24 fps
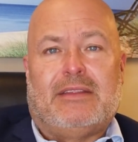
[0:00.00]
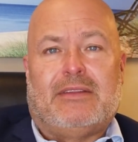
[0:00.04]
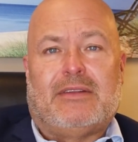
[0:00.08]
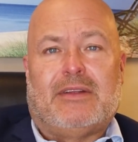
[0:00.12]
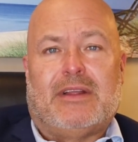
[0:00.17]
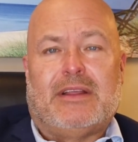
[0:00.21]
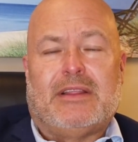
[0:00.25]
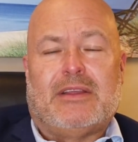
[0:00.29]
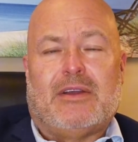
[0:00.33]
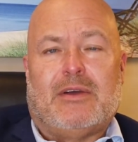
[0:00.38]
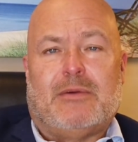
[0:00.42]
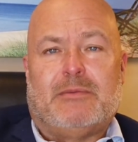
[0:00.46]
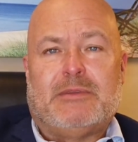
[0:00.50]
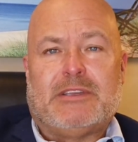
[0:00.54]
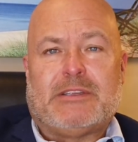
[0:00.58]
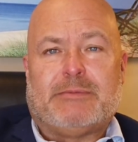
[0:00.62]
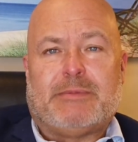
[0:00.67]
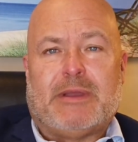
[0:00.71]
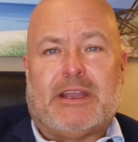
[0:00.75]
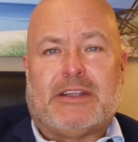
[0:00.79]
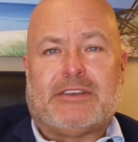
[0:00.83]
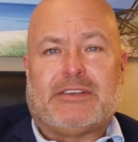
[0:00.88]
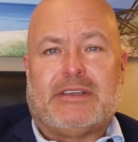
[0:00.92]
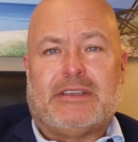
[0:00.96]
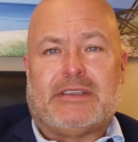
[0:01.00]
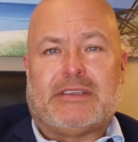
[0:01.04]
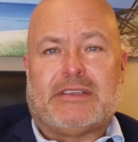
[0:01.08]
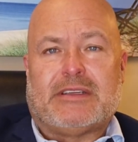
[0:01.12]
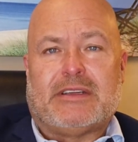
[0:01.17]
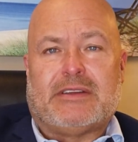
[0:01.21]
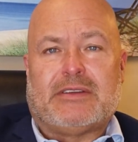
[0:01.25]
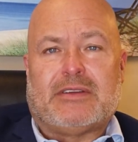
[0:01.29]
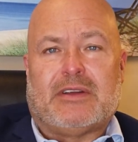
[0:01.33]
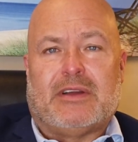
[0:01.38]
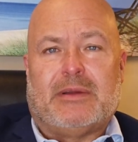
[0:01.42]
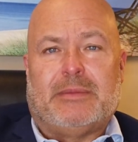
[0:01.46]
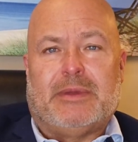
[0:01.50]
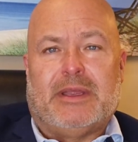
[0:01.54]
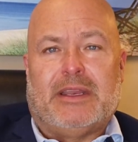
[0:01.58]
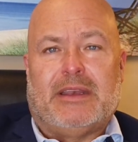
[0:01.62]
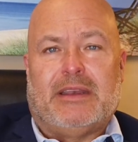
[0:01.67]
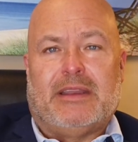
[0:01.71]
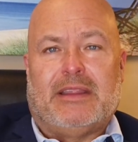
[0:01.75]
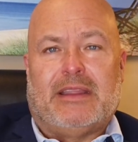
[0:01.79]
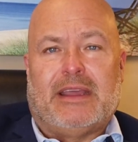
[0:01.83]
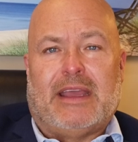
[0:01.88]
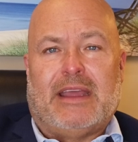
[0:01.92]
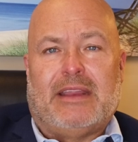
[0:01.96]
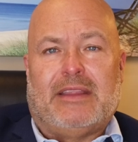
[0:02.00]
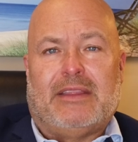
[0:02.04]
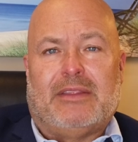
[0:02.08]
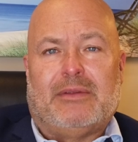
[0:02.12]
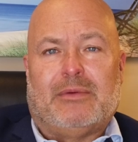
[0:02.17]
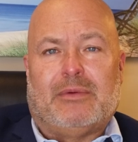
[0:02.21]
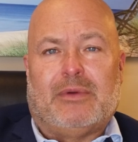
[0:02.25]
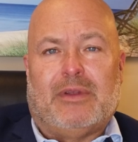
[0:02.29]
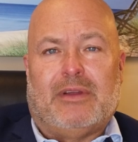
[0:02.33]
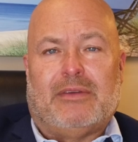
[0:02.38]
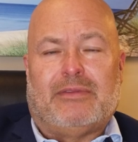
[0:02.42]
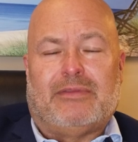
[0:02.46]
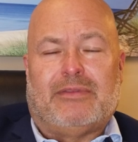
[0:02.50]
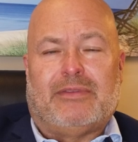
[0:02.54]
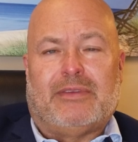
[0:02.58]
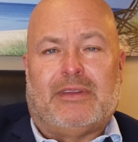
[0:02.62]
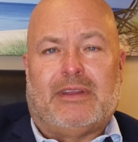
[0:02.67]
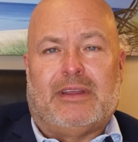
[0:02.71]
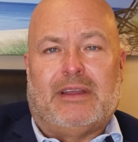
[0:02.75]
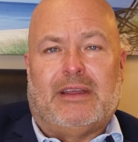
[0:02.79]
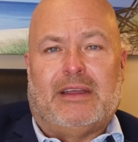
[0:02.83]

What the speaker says: during the home inspection it's determined that the roof